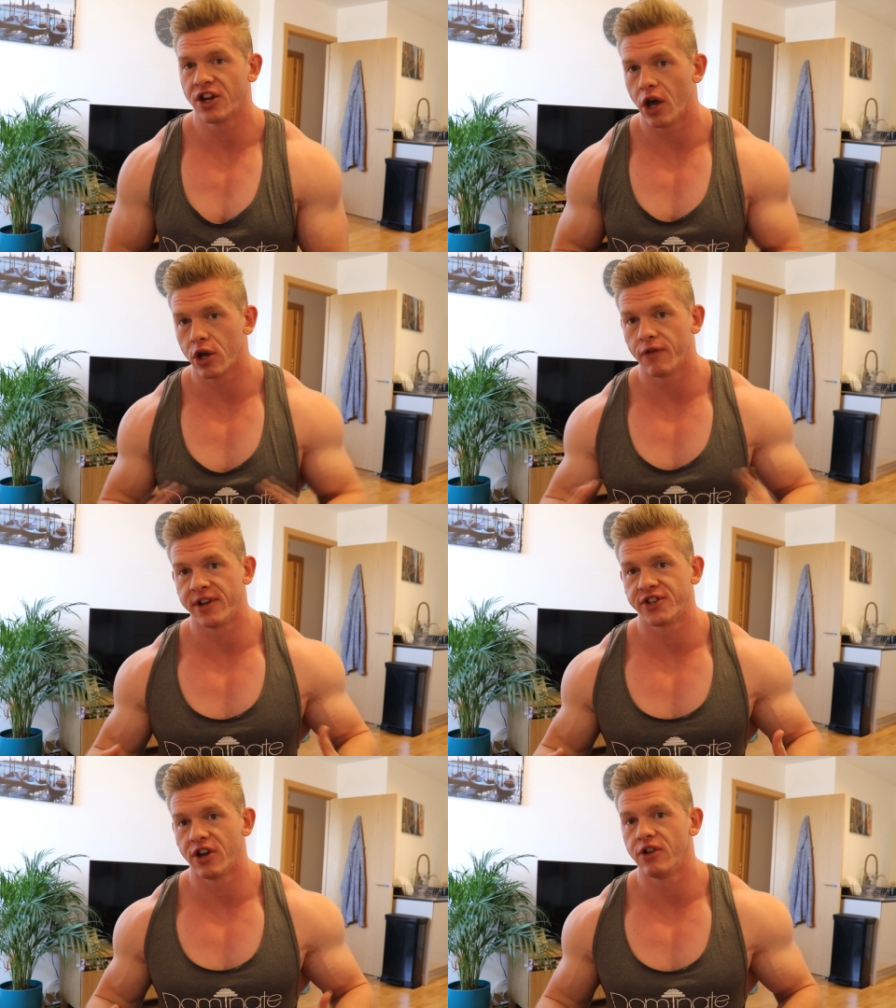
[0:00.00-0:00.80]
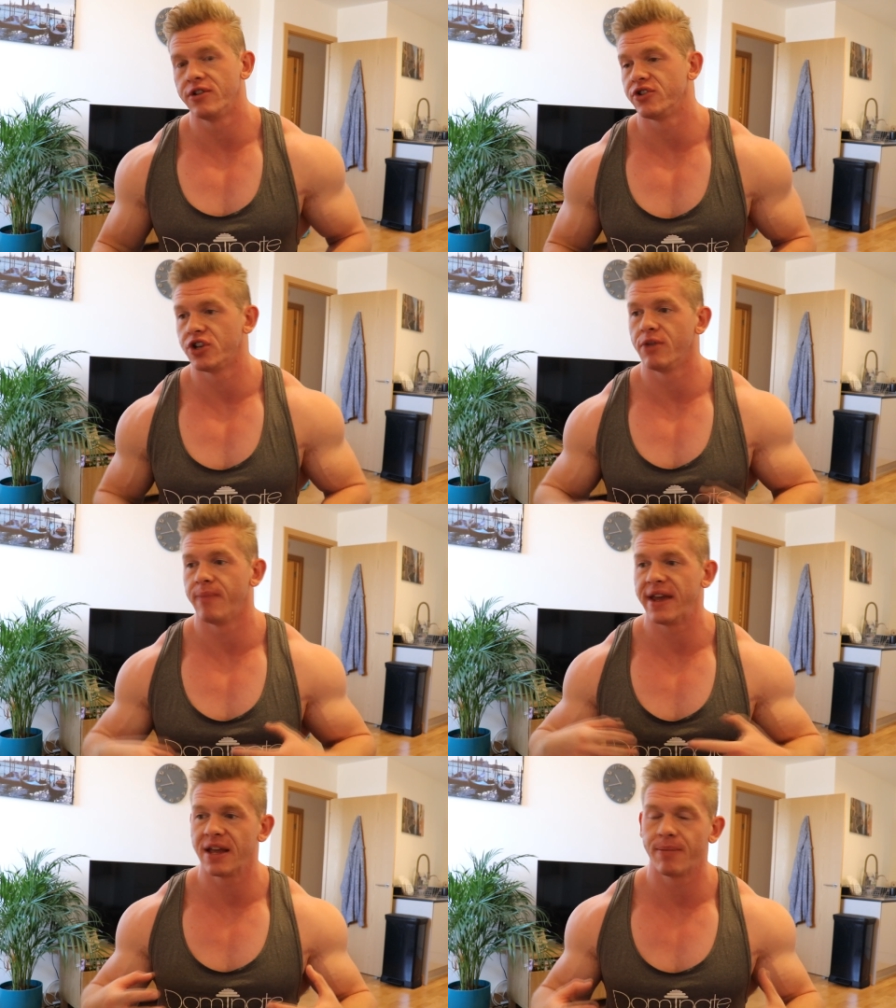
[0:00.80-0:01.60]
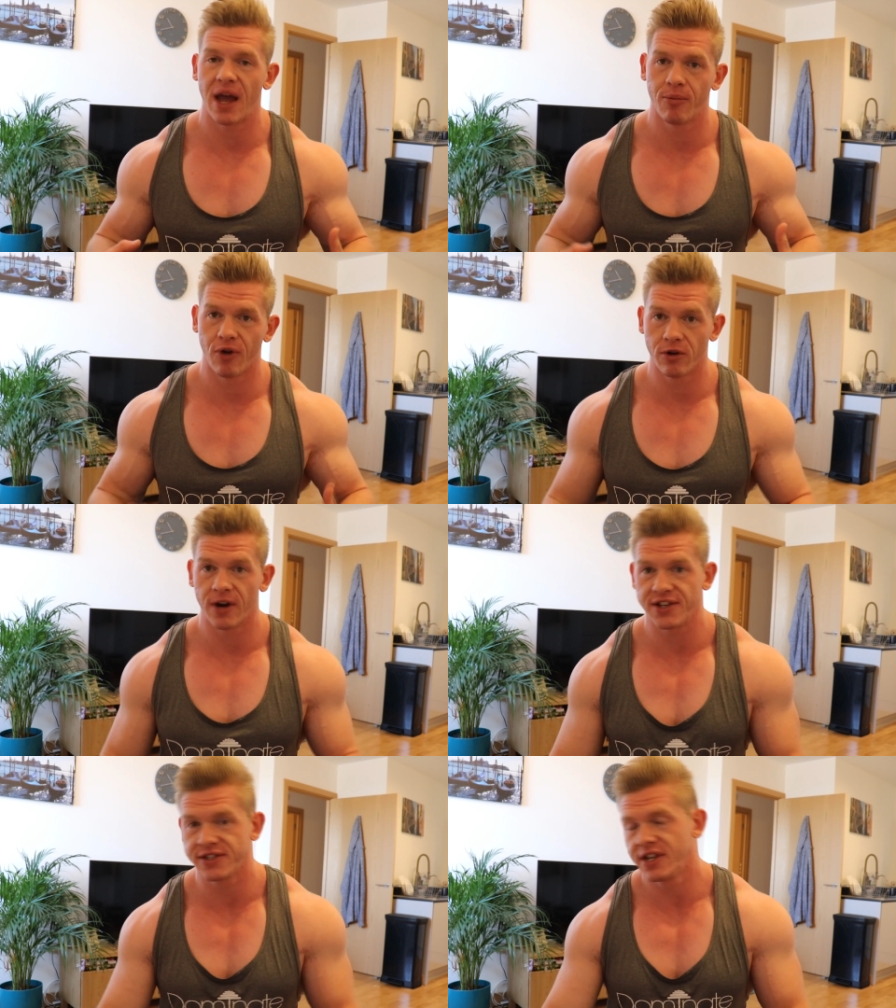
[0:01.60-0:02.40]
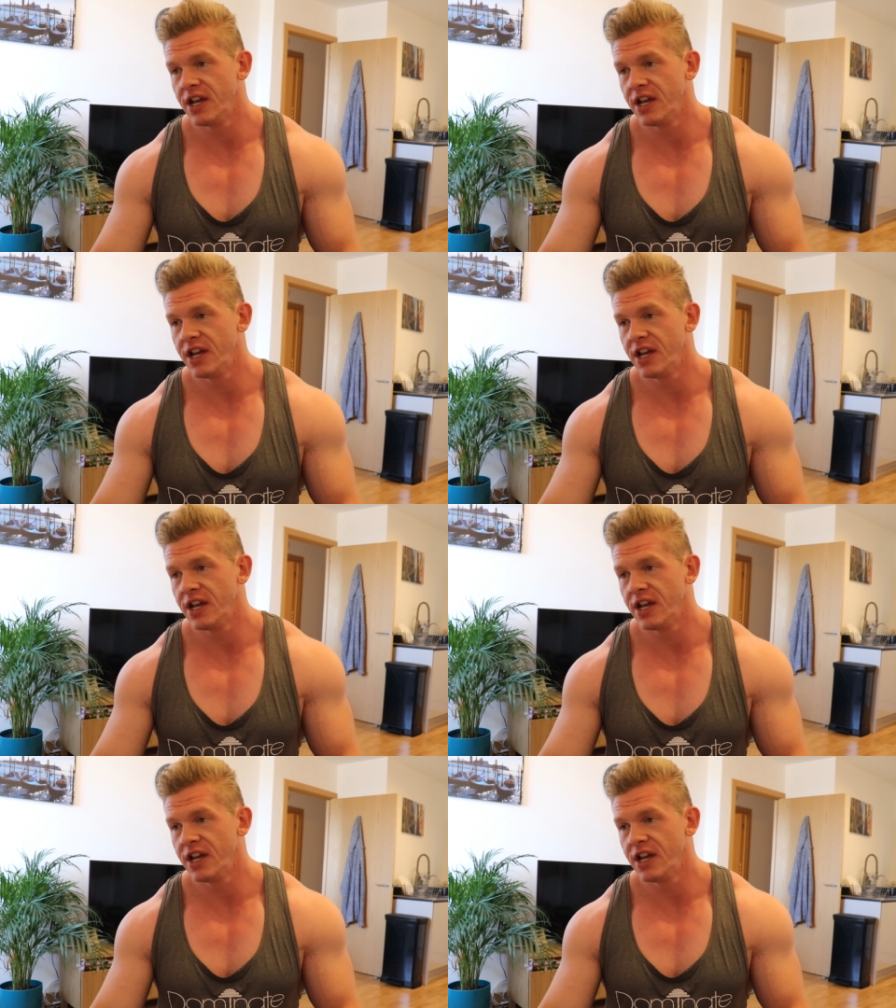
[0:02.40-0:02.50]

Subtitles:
and going off on his own and, you know, making better progress.